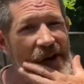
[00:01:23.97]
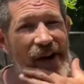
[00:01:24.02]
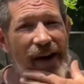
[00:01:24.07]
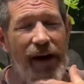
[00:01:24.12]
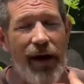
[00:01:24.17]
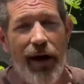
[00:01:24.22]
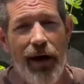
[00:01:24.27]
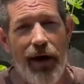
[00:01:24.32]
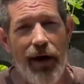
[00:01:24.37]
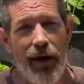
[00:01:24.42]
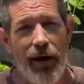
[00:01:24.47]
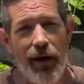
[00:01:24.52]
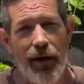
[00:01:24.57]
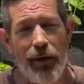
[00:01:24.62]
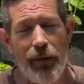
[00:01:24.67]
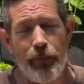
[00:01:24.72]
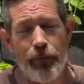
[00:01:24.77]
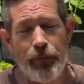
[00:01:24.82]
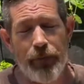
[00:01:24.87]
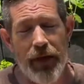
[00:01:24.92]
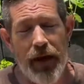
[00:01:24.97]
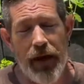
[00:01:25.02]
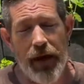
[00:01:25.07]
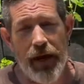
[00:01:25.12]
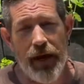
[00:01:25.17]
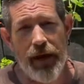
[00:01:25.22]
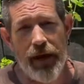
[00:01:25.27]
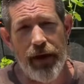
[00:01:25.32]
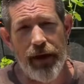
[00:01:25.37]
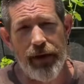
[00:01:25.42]

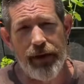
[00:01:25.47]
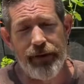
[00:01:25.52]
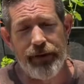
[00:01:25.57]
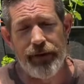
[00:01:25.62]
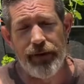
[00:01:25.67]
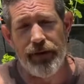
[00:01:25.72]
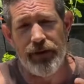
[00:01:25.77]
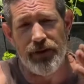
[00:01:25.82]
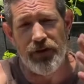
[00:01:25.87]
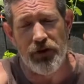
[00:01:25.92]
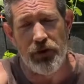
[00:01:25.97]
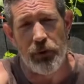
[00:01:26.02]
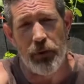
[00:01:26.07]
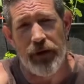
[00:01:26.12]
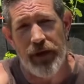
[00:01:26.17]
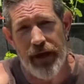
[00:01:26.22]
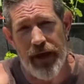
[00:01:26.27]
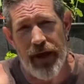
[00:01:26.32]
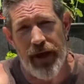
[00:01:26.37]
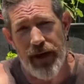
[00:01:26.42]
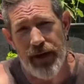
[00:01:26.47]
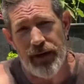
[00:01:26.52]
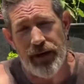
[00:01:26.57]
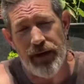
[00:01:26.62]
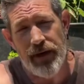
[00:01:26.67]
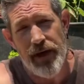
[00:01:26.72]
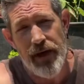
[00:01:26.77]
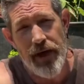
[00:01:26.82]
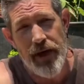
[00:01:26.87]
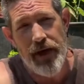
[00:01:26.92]
And so again,